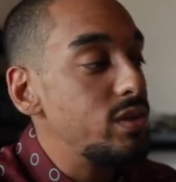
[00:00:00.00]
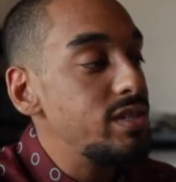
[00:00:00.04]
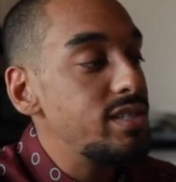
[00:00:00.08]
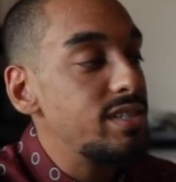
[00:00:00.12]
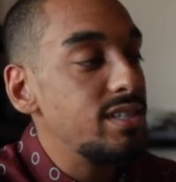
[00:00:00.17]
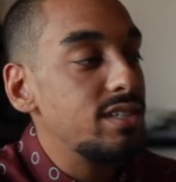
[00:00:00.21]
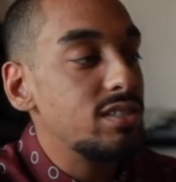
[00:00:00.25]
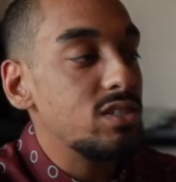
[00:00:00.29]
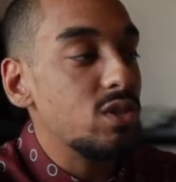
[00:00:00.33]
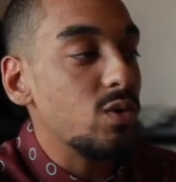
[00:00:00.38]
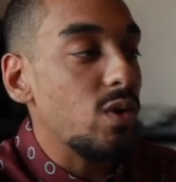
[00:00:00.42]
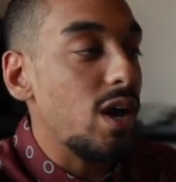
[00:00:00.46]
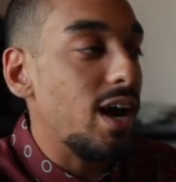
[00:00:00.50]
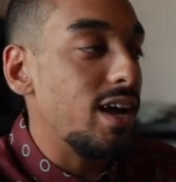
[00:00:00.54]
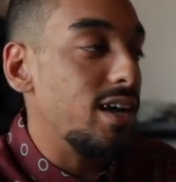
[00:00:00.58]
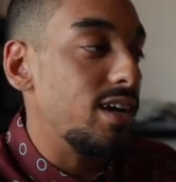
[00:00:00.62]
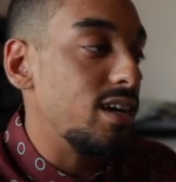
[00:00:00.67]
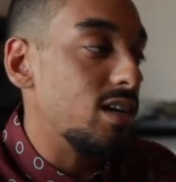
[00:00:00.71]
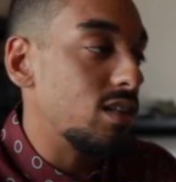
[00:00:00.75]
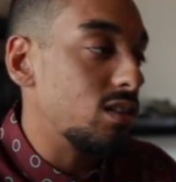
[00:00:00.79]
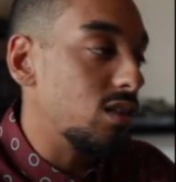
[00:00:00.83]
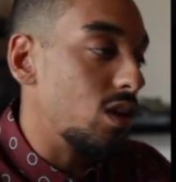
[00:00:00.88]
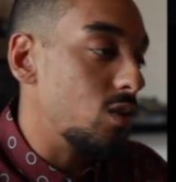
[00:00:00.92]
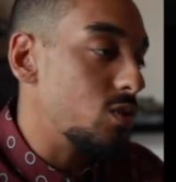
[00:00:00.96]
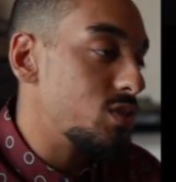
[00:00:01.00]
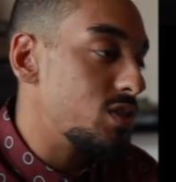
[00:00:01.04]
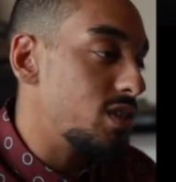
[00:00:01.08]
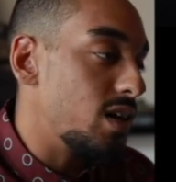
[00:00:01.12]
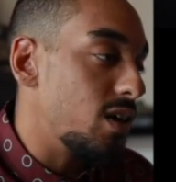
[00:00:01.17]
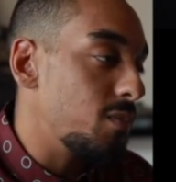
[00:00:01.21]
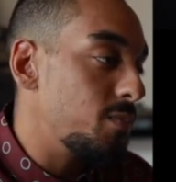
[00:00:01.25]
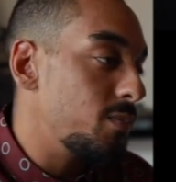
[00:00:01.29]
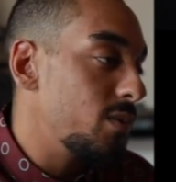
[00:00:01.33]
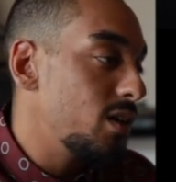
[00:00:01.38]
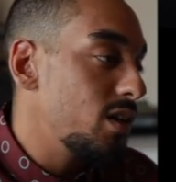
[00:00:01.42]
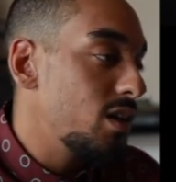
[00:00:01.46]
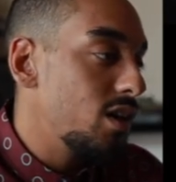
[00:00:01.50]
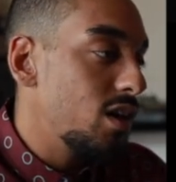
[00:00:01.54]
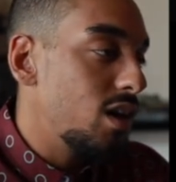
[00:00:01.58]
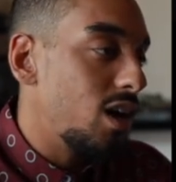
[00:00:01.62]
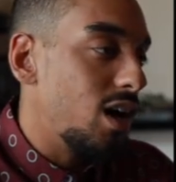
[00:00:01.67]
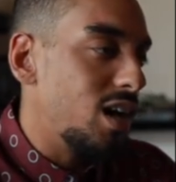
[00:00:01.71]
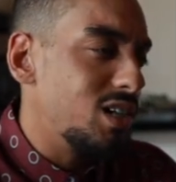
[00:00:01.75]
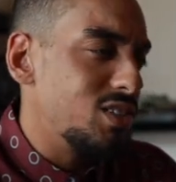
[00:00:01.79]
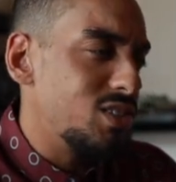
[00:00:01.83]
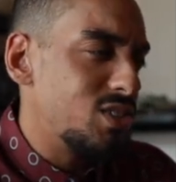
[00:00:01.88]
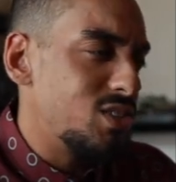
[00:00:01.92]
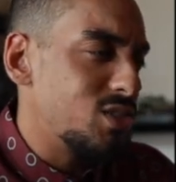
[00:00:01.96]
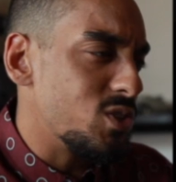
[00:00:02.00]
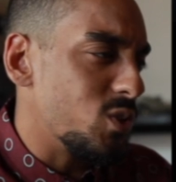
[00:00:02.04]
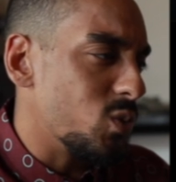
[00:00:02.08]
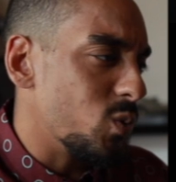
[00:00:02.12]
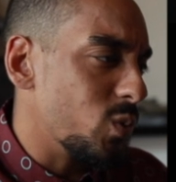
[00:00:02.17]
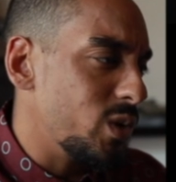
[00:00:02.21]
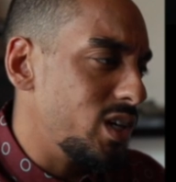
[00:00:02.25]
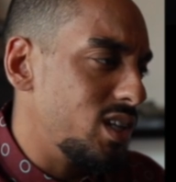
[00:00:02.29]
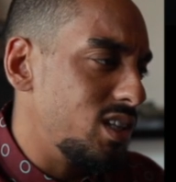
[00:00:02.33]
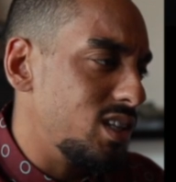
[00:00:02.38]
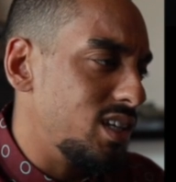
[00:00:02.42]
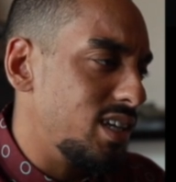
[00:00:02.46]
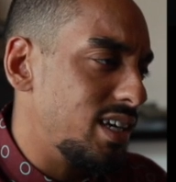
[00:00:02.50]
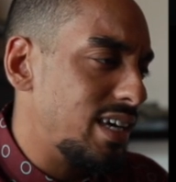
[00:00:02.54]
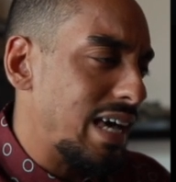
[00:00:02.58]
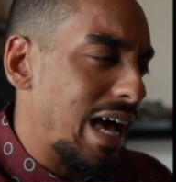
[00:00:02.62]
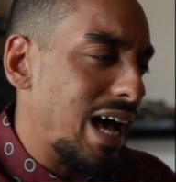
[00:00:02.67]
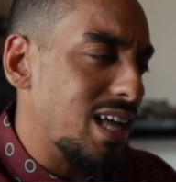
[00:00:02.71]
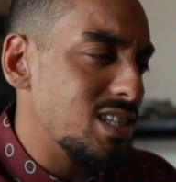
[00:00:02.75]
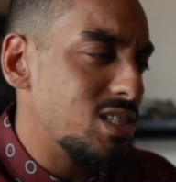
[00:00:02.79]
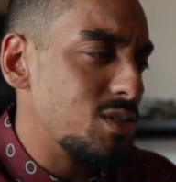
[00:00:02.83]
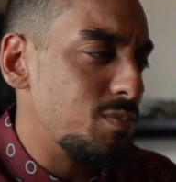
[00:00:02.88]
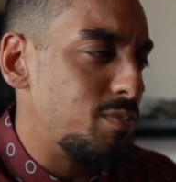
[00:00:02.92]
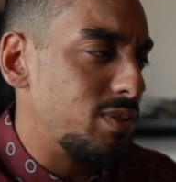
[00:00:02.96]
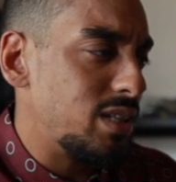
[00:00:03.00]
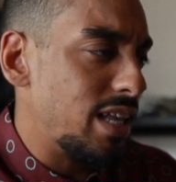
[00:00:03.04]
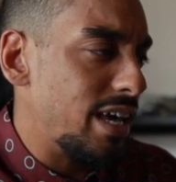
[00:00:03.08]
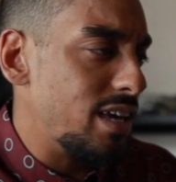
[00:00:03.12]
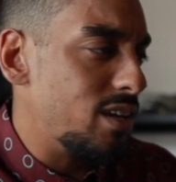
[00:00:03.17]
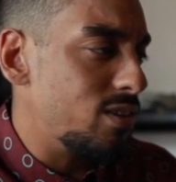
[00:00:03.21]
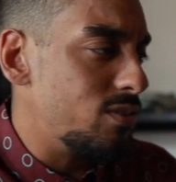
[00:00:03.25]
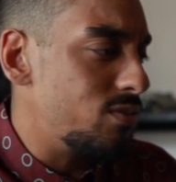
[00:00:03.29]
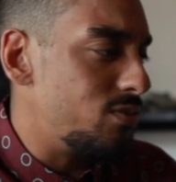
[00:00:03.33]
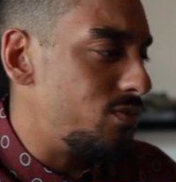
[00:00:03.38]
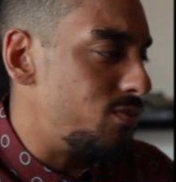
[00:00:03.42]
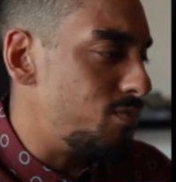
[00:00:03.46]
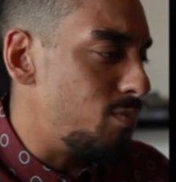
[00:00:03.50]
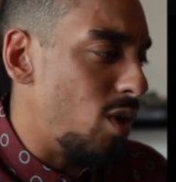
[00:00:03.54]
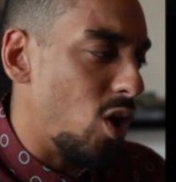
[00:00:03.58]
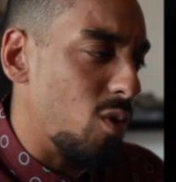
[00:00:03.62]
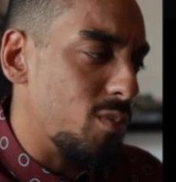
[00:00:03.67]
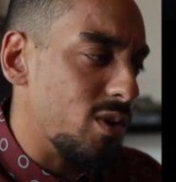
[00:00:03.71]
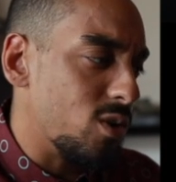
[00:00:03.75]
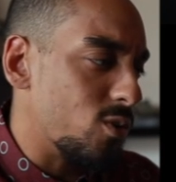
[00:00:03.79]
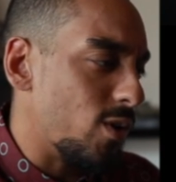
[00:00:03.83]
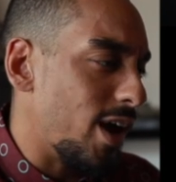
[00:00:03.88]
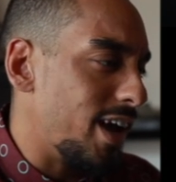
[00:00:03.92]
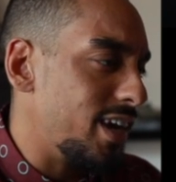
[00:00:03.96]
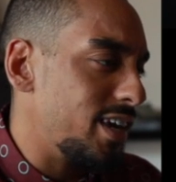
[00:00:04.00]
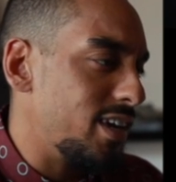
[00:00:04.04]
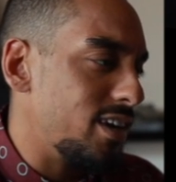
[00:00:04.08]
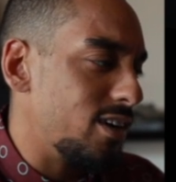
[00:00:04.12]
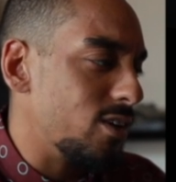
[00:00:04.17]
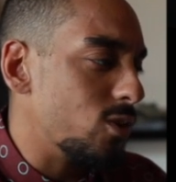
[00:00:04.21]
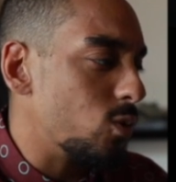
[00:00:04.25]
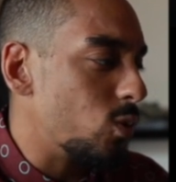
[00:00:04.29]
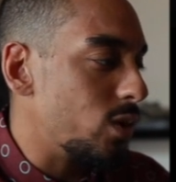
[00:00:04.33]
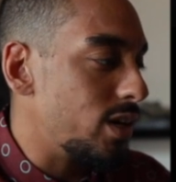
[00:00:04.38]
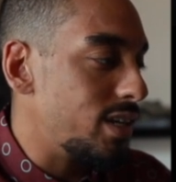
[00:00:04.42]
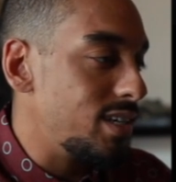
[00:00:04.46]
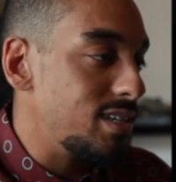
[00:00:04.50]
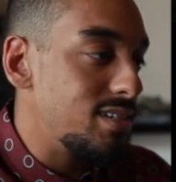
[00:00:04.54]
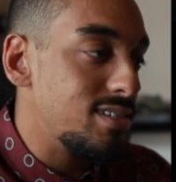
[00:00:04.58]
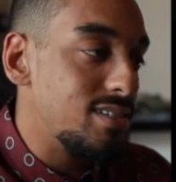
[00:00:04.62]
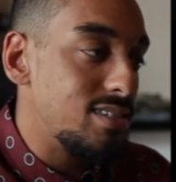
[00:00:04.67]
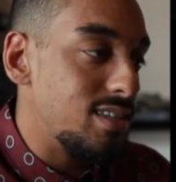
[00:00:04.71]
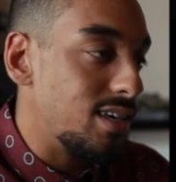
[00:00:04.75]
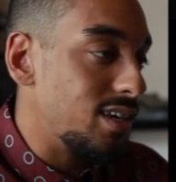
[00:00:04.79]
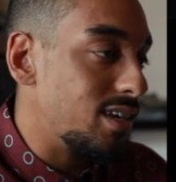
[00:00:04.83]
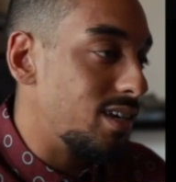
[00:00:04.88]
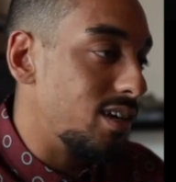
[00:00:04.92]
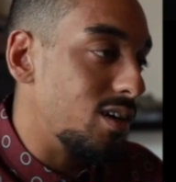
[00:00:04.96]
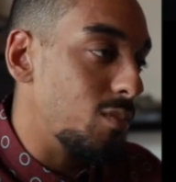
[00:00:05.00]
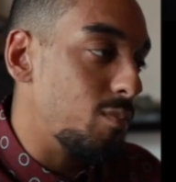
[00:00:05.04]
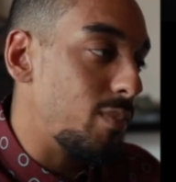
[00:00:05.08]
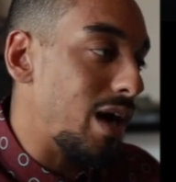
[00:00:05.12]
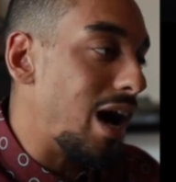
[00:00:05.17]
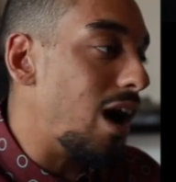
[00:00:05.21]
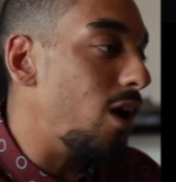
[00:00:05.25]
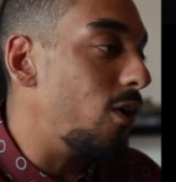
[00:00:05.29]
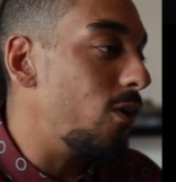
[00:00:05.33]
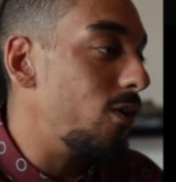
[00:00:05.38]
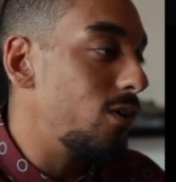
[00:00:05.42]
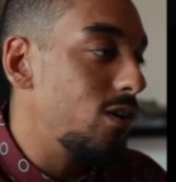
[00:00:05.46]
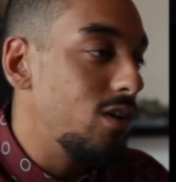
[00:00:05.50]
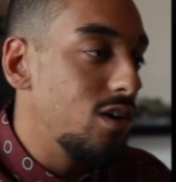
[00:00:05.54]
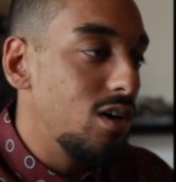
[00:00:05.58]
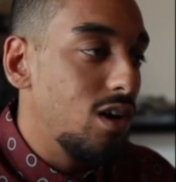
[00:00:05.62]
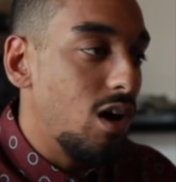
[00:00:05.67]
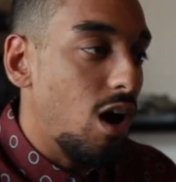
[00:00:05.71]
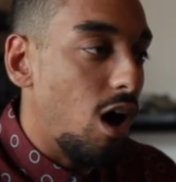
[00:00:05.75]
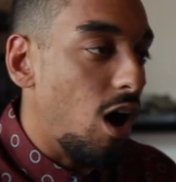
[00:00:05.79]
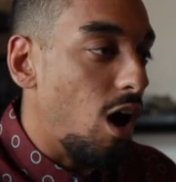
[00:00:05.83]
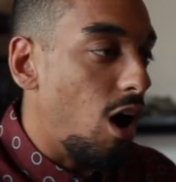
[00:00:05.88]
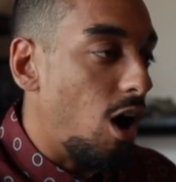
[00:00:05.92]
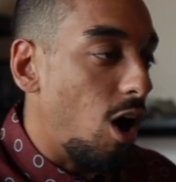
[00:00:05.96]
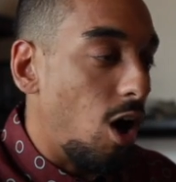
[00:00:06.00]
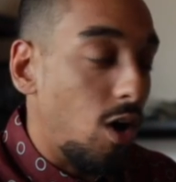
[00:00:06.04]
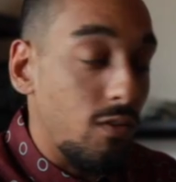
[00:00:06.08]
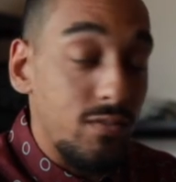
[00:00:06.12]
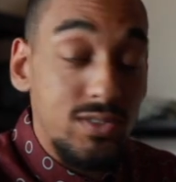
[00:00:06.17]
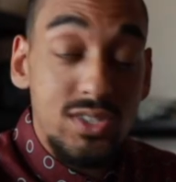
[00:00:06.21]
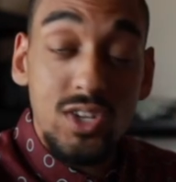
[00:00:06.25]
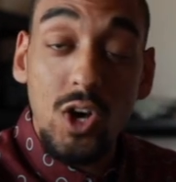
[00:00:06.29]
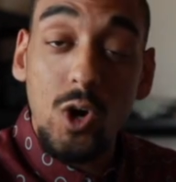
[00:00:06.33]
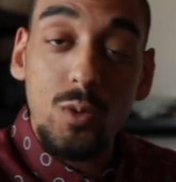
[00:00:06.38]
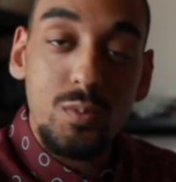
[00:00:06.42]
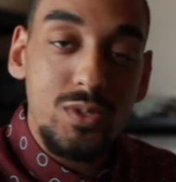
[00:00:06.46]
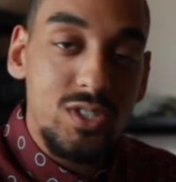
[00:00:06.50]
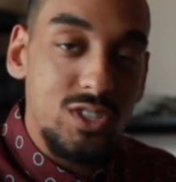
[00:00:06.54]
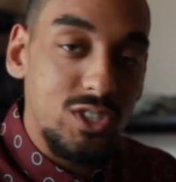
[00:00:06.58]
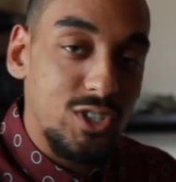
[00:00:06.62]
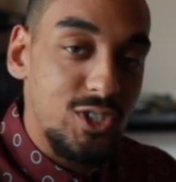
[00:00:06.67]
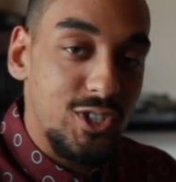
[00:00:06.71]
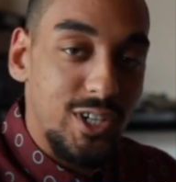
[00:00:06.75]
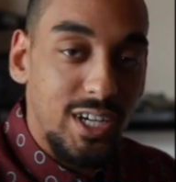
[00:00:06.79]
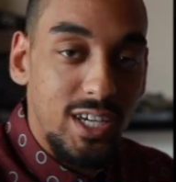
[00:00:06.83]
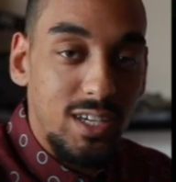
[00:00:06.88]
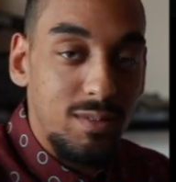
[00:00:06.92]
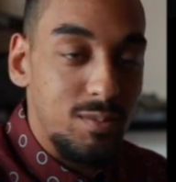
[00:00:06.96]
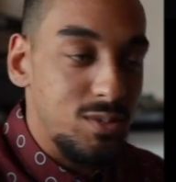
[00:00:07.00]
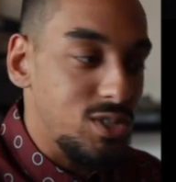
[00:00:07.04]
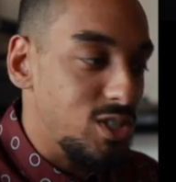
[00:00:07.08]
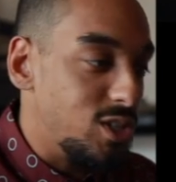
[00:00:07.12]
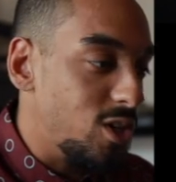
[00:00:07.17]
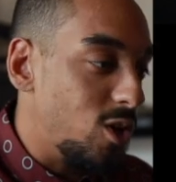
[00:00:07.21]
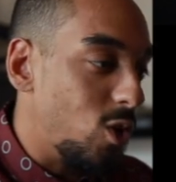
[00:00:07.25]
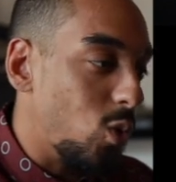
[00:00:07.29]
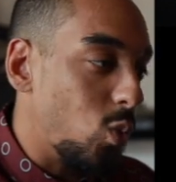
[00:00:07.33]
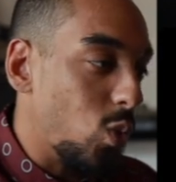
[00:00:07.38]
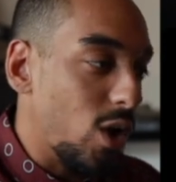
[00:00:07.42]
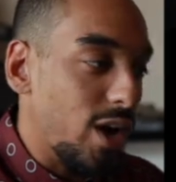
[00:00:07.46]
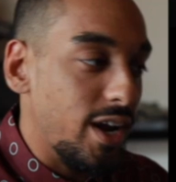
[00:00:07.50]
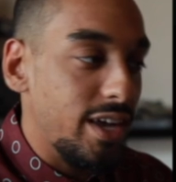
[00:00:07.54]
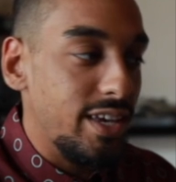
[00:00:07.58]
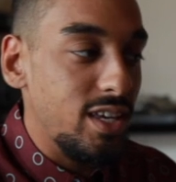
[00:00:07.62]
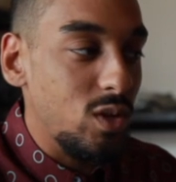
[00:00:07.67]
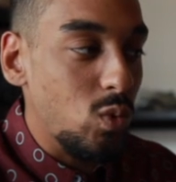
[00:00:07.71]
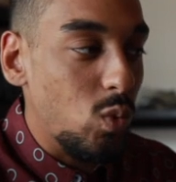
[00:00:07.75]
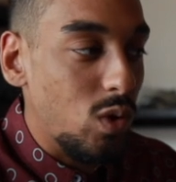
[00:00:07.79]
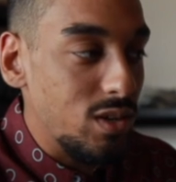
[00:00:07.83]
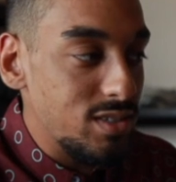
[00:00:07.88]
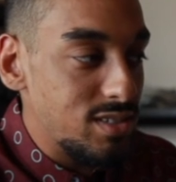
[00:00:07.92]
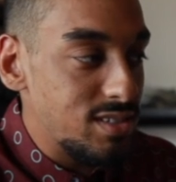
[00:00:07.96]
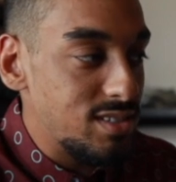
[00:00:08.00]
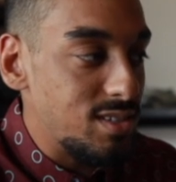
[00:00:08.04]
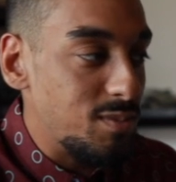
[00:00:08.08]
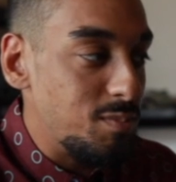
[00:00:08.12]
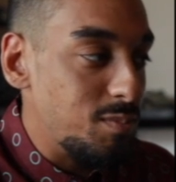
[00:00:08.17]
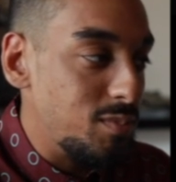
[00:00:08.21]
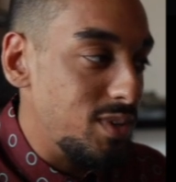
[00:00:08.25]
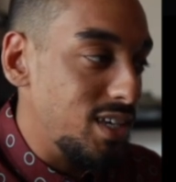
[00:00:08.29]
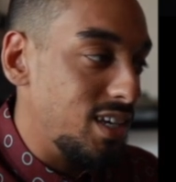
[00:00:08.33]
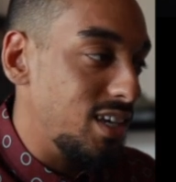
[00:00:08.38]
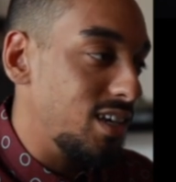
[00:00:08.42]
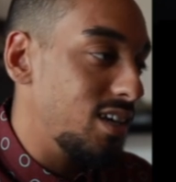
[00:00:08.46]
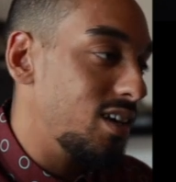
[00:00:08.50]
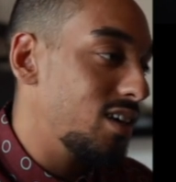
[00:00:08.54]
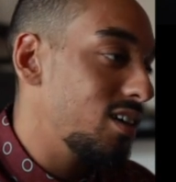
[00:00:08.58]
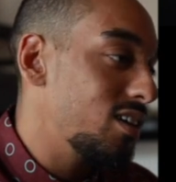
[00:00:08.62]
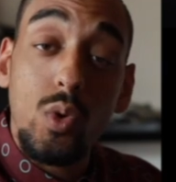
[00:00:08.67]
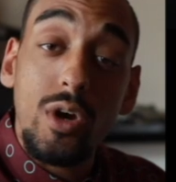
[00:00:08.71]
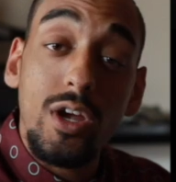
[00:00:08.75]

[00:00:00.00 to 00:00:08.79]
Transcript: we see Teron in a close-up, just a really contemplative moment right here where he's thinking about all of his hopes and dreams, you know, where he wants to be.